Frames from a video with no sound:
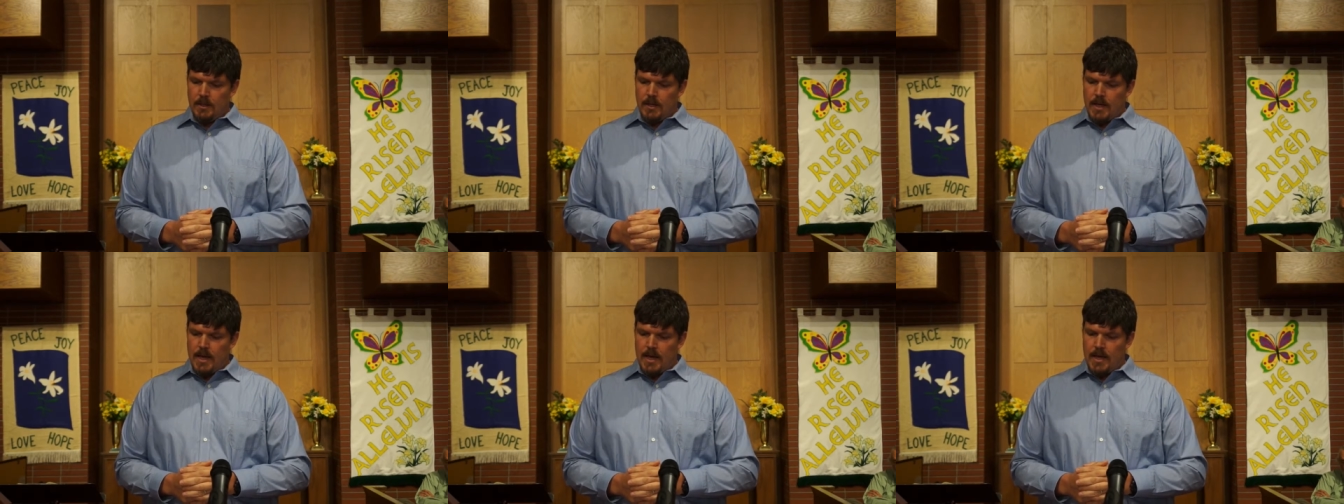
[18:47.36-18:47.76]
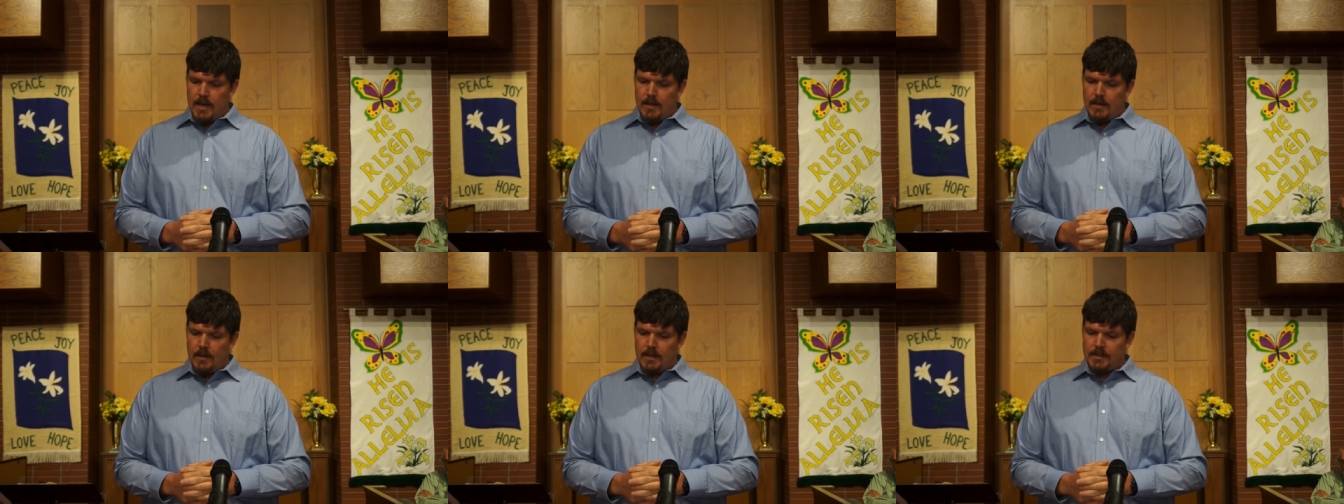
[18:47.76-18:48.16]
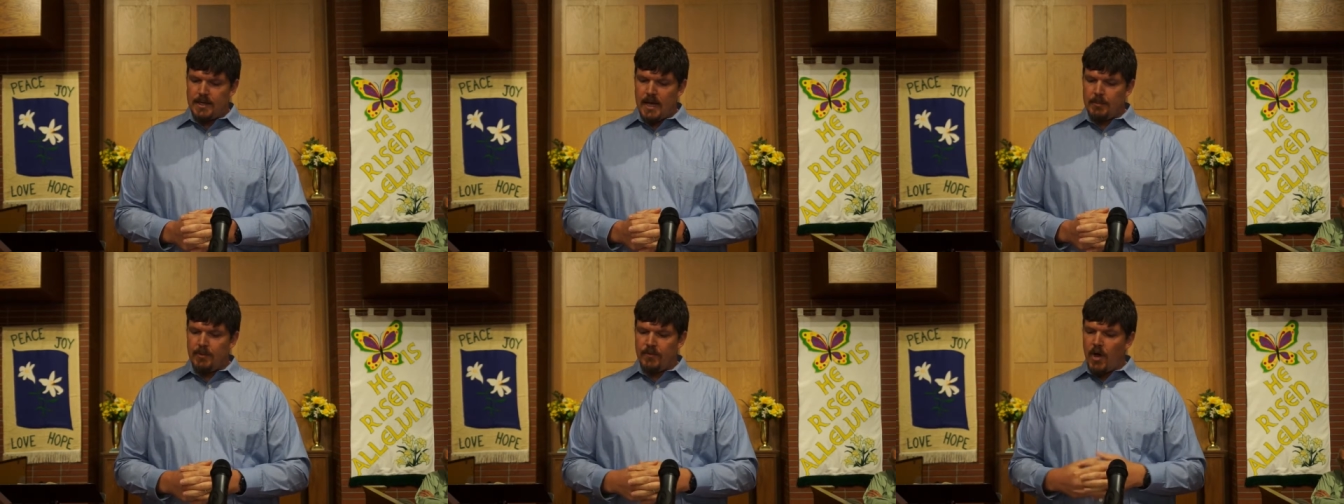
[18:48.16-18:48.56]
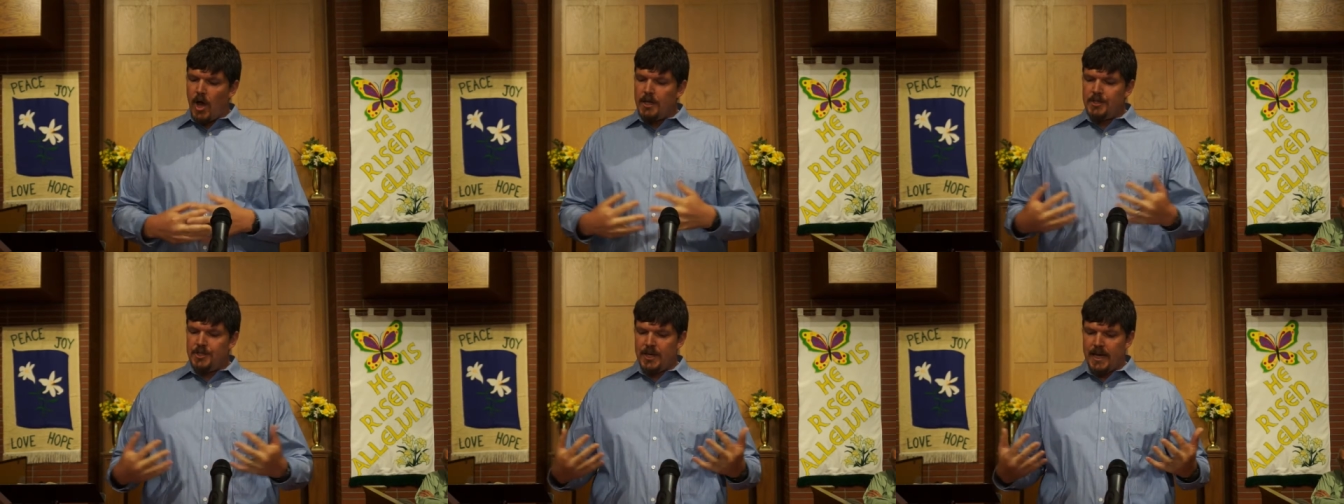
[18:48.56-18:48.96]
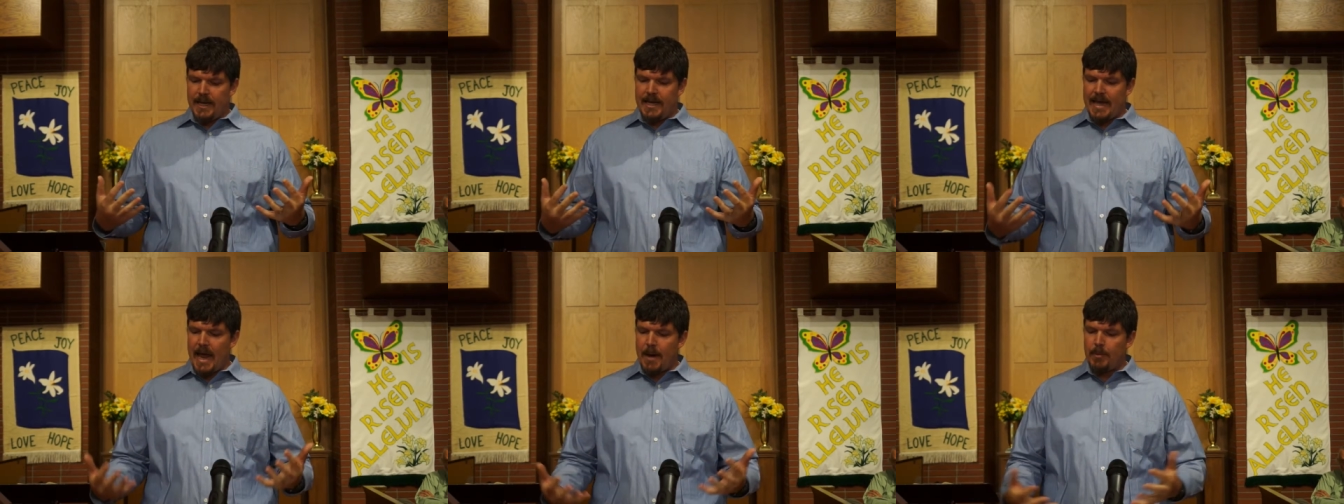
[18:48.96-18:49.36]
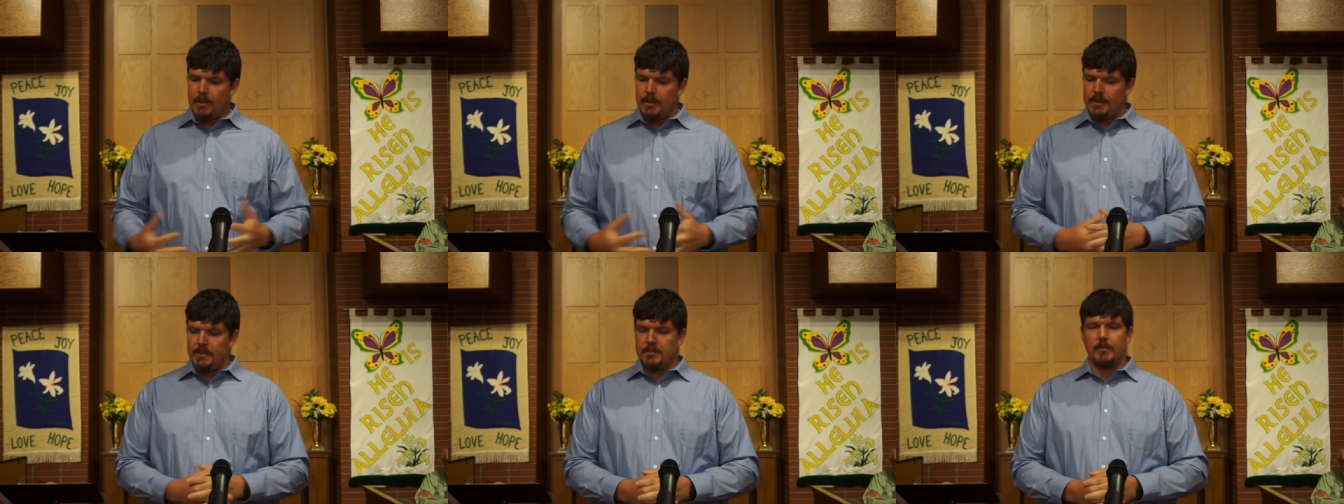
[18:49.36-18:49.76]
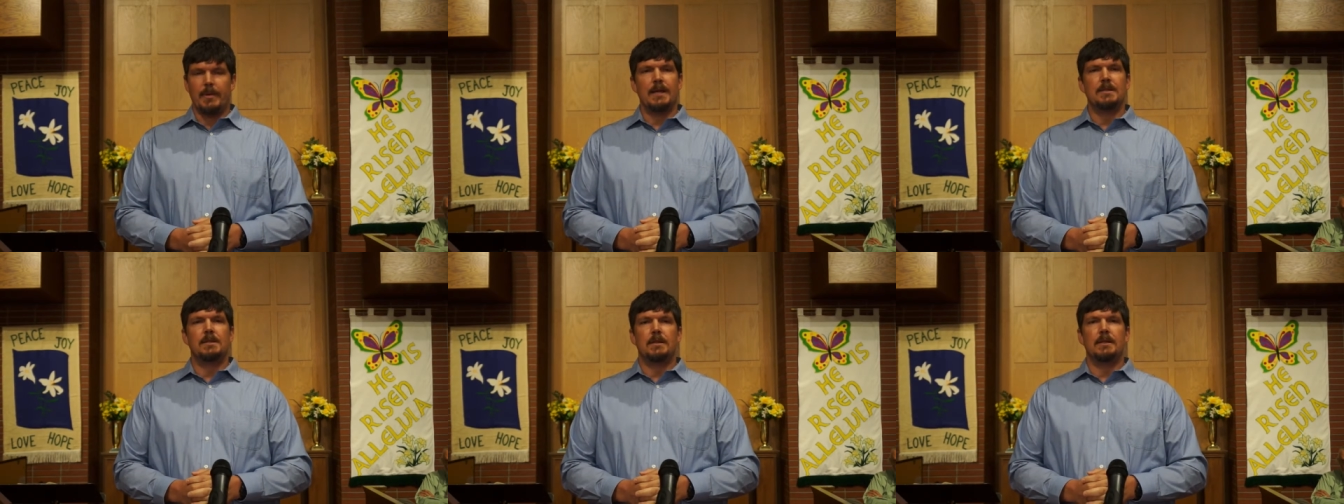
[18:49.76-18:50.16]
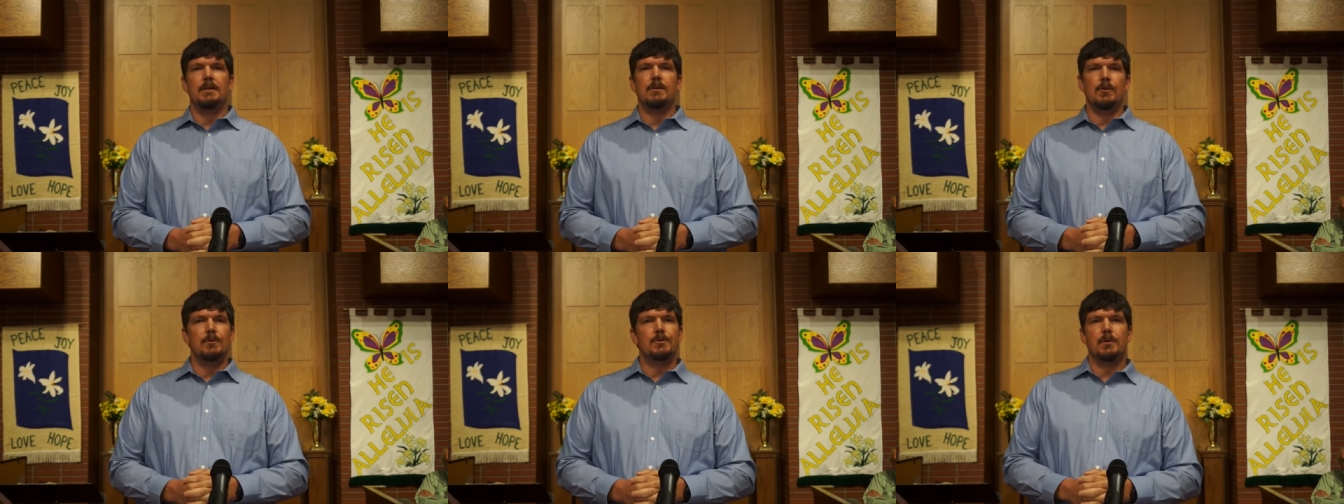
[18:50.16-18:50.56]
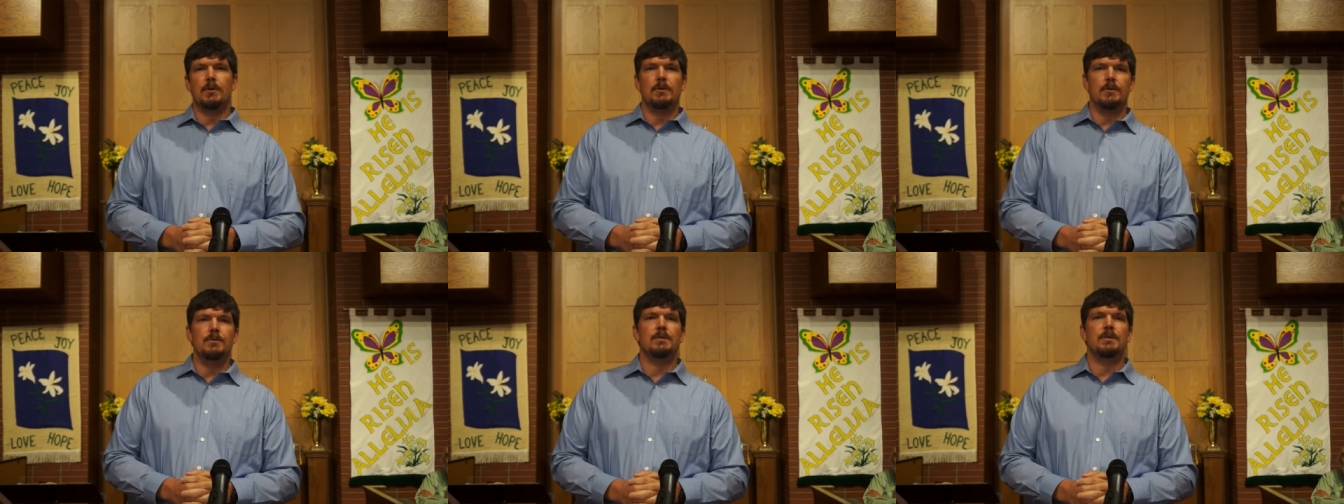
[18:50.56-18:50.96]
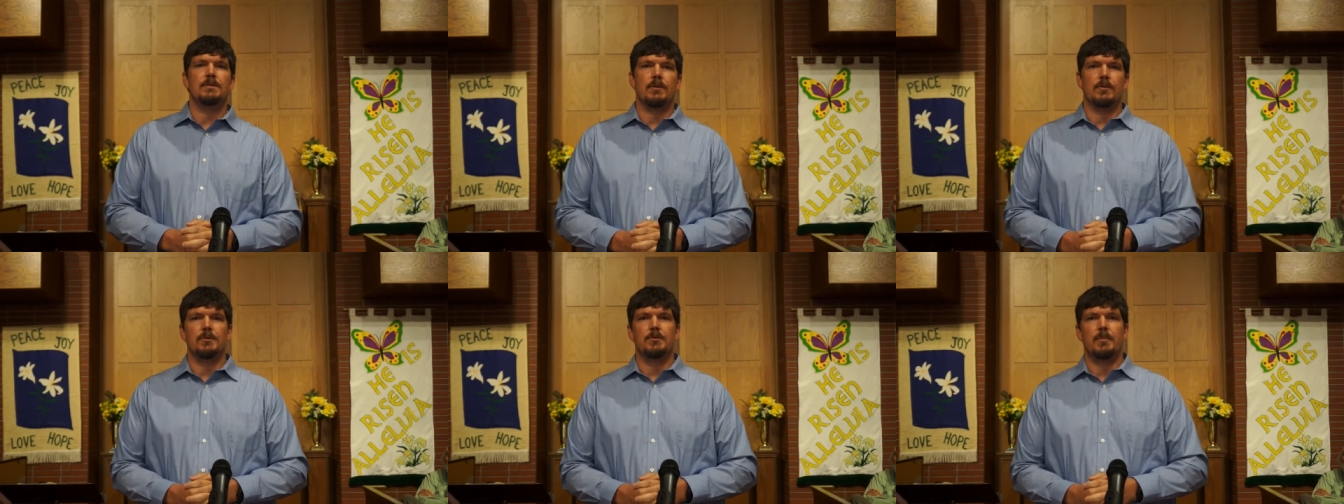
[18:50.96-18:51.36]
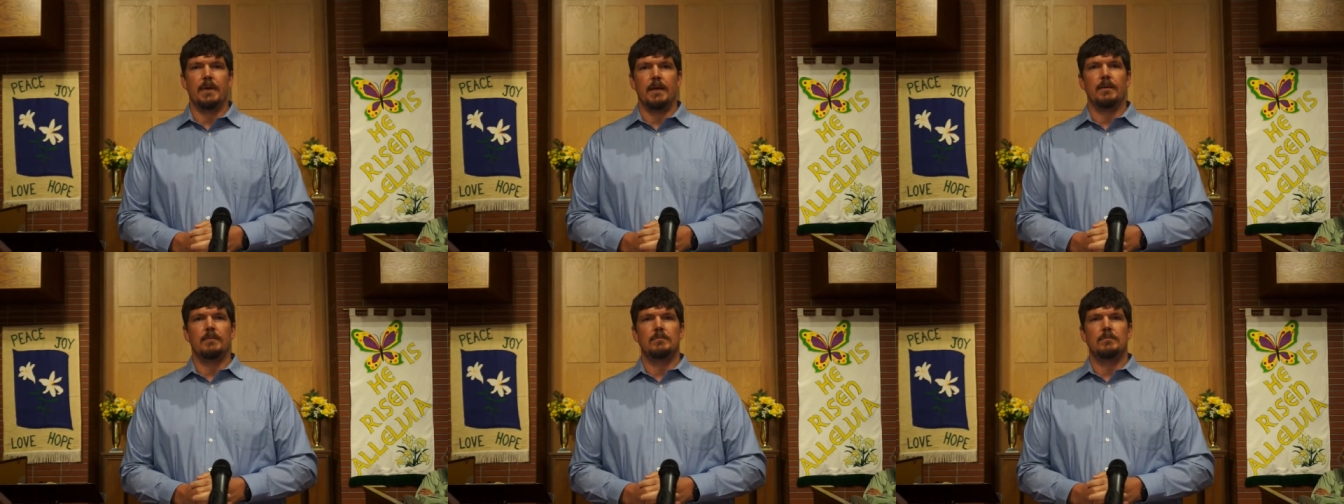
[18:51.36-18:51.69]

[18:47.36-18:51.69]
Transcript: and a type of unchecked capitalism, basically use or lose it, so to speak.